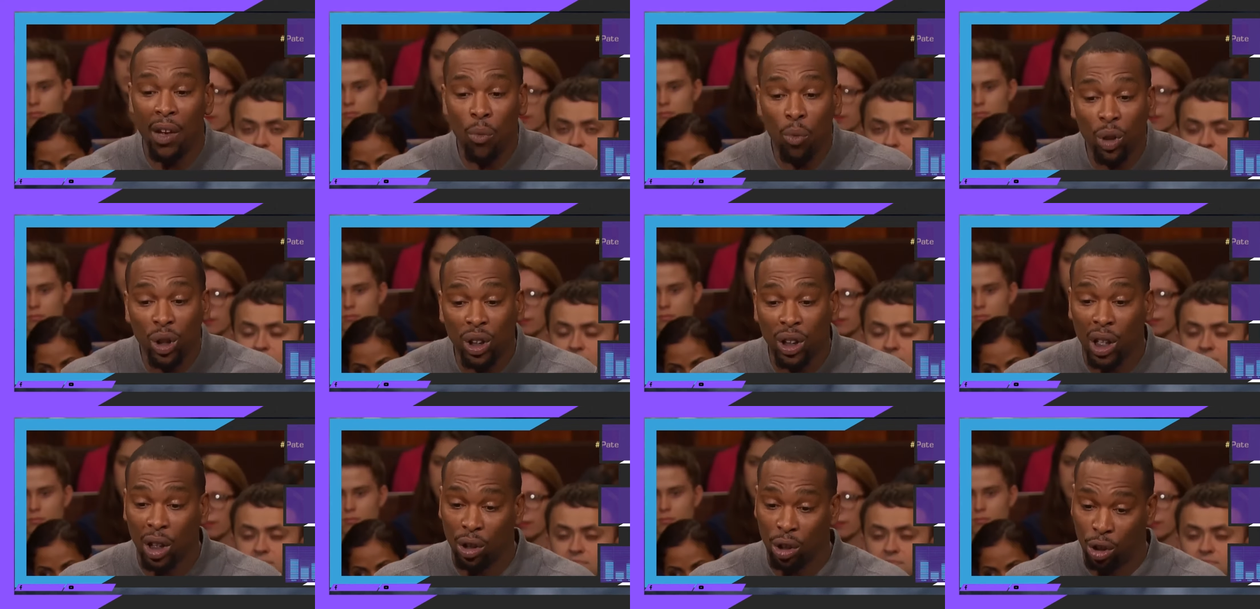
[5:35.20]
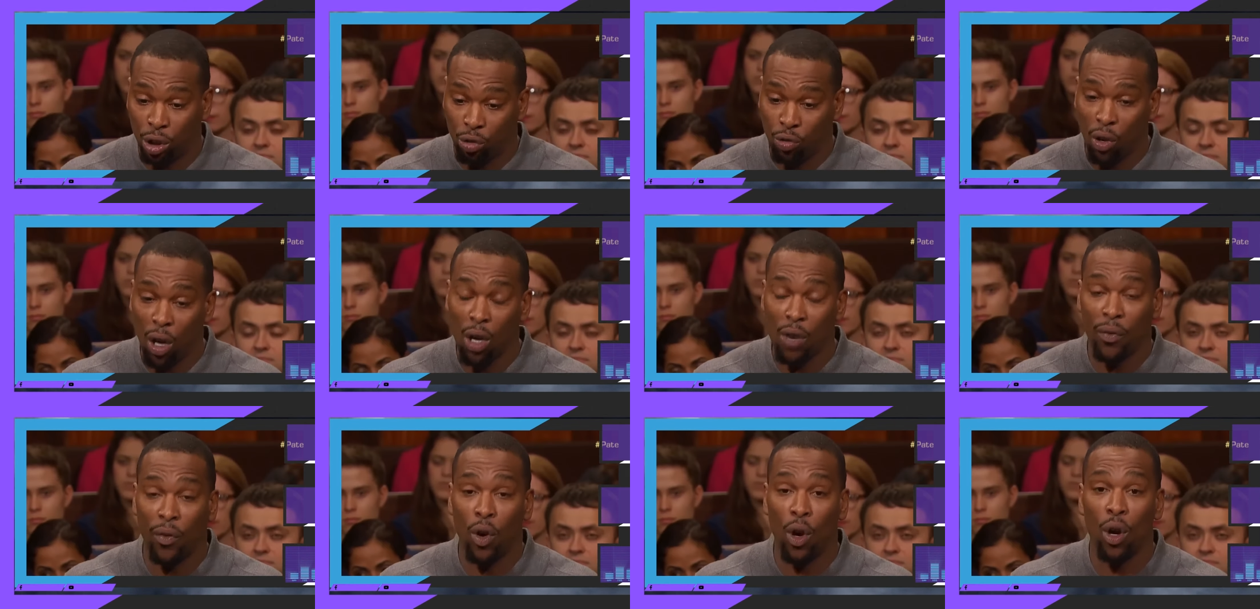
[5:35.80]
Speaker 1: it was such a
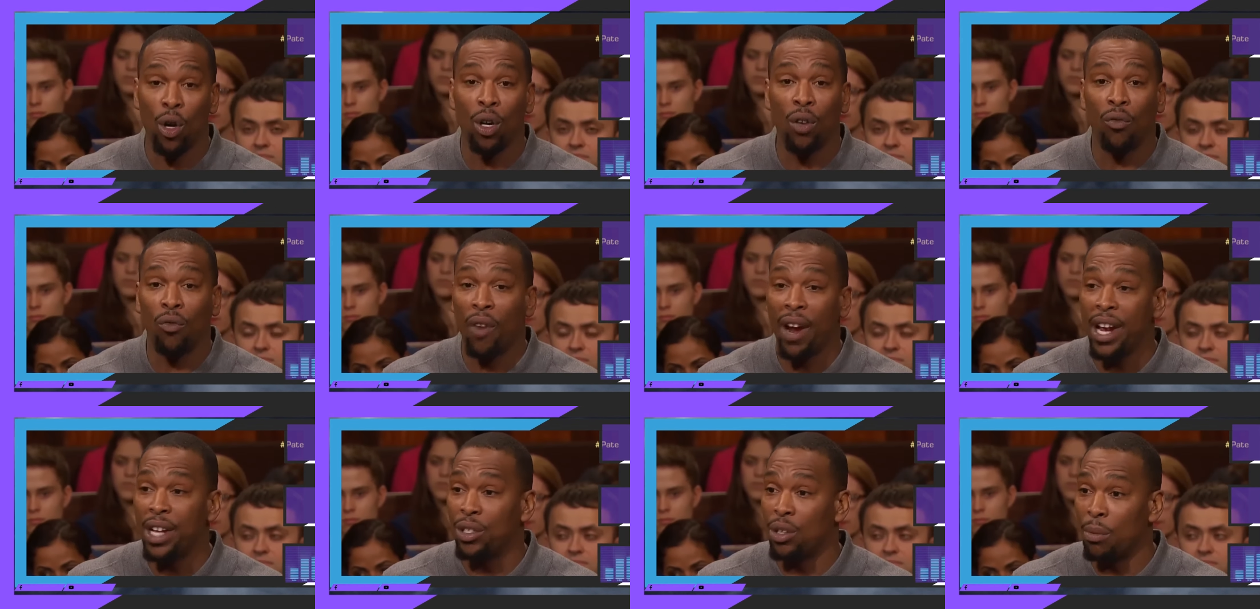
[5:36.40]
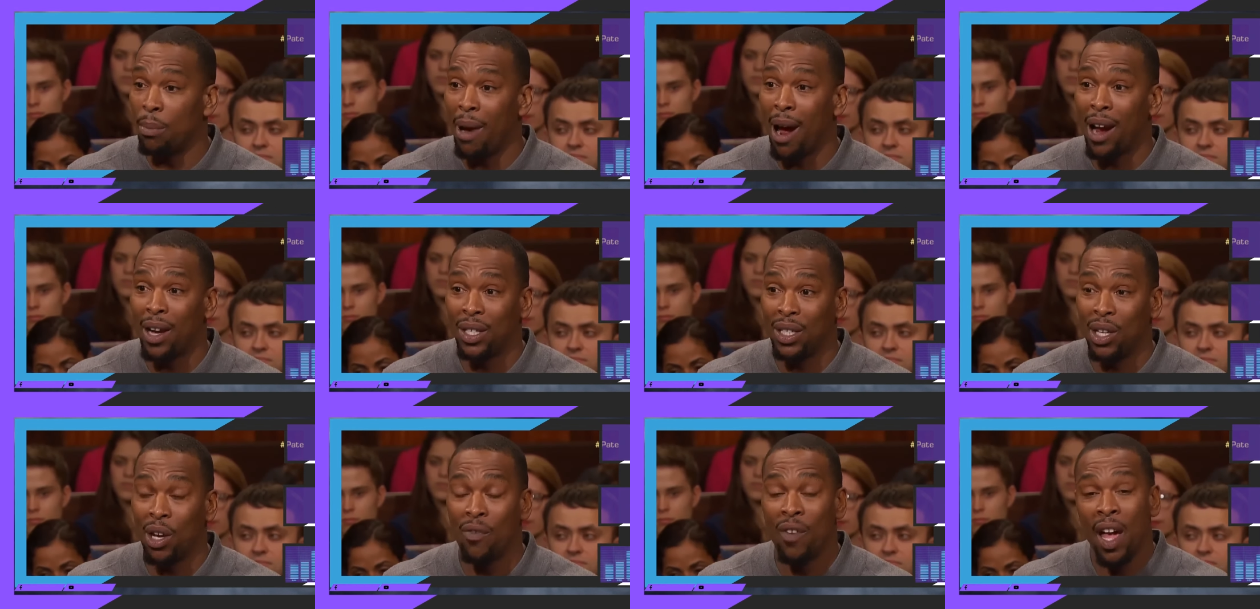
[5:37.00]
struggle for her to raise her by
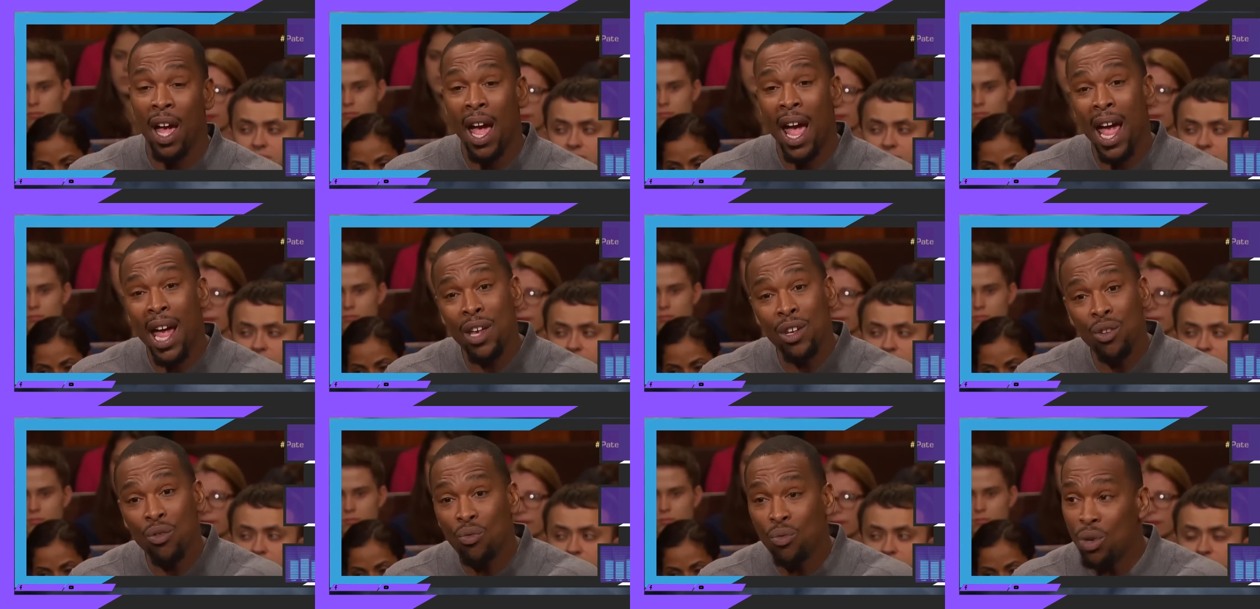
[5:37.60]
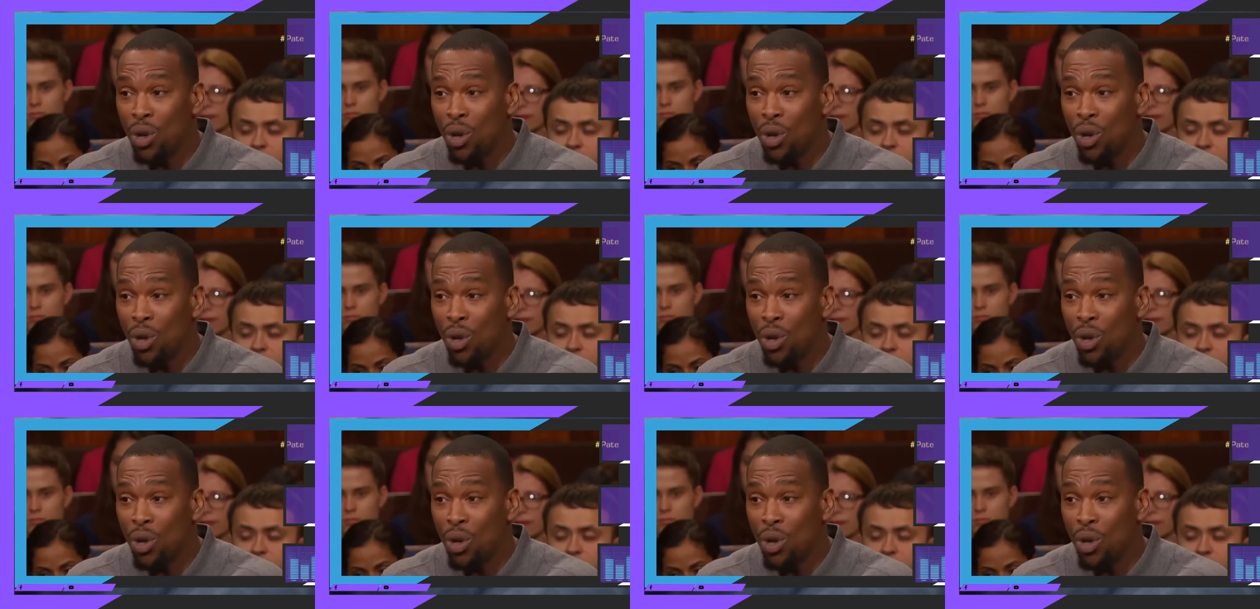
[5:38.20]
herself, and you